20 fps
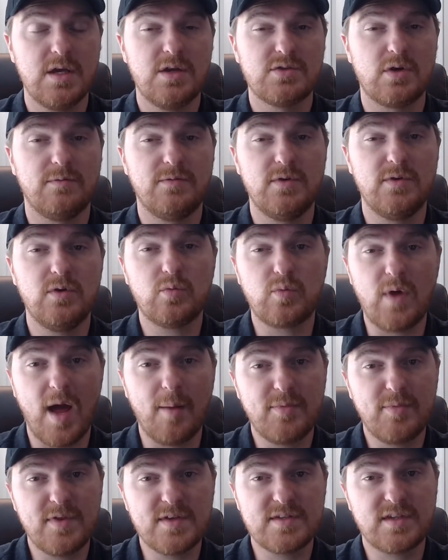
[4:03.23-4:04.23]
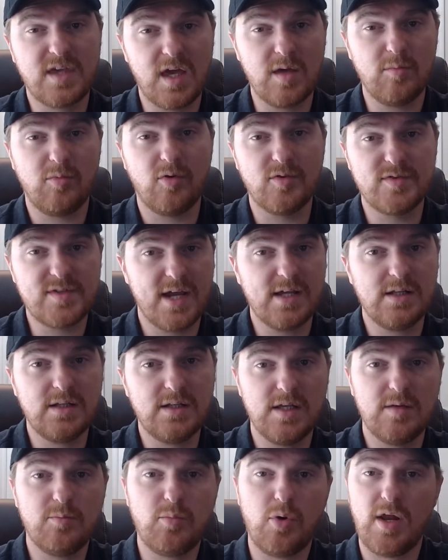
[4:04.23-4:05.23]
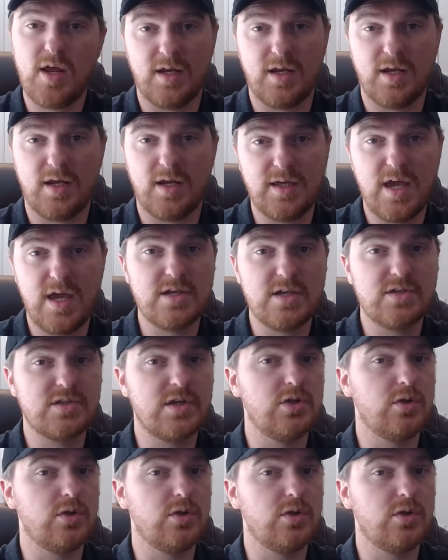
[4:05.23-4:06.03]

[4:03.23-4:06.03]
So if you wrap this cable tightly, put it in a case,